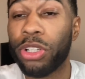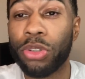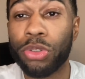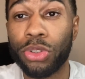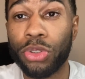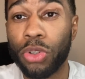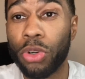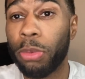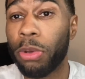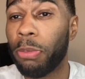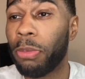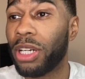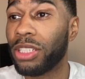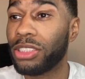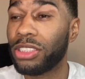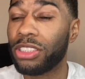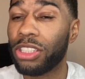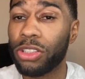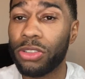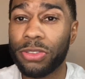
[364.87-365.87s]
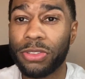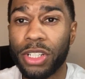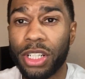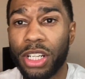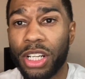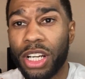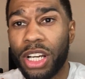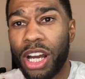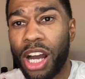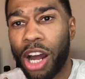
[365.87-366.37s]
me don't do it by myself.
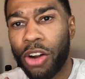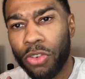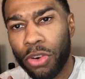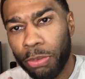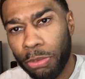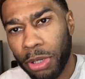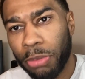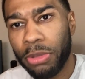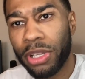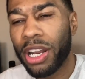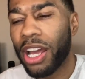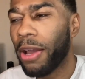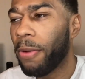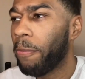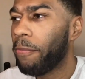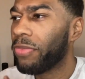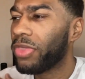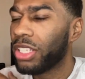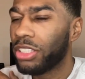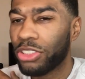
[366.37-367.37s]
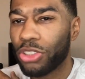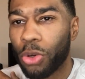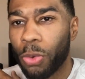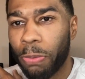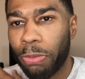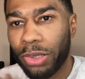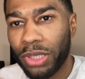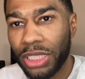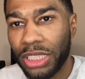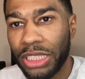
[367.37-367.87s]
I remember that, so
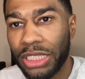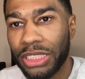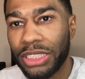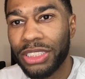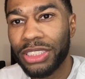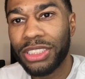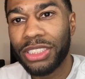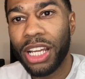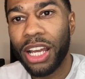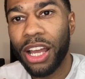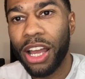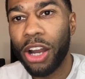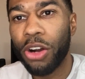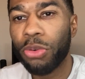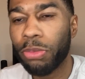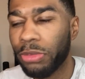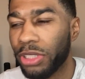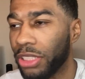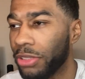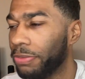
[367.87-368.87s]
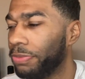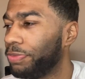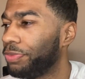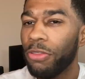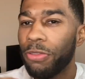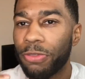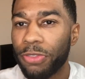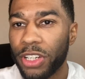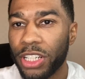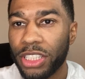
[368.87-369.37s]
please help me.
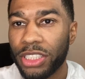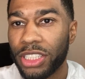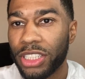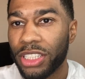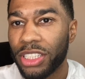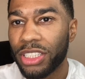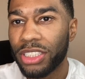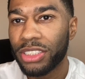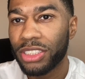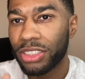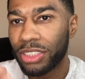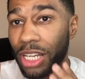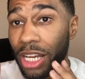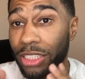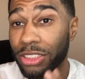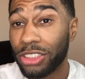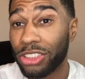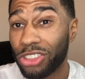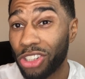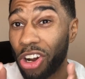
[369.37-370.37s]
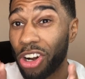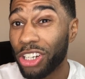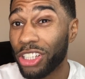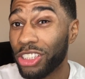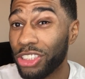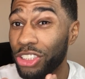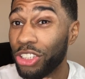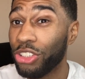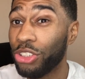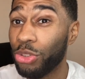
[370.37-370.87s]
Funny thing is, is I
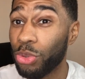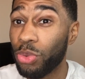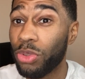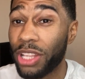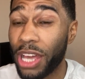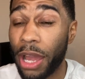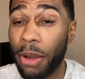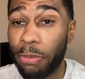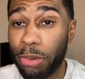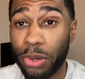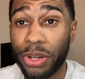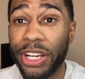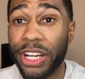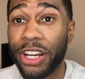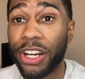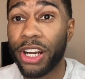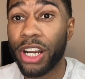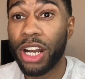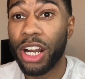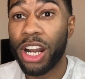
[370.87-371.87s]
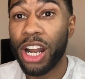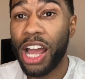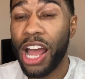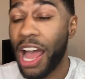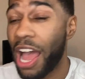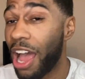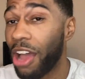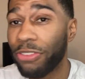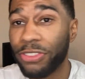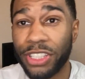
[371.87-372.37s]
started to do that prayer.
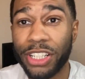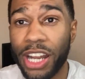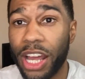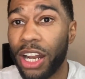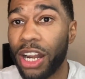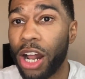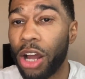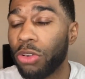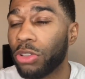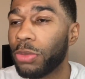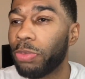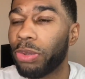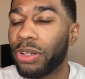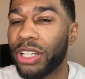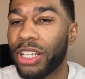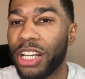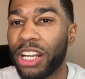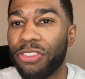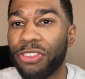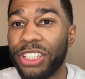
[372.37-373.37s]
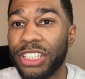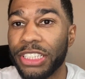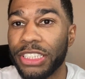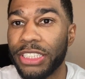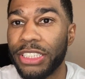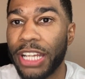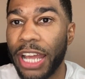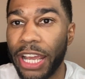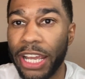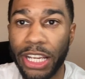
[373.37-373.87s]
After that, I was praying every
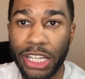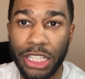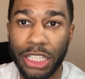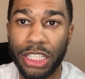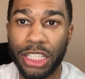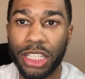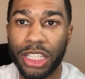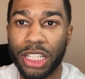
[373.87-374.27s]
day,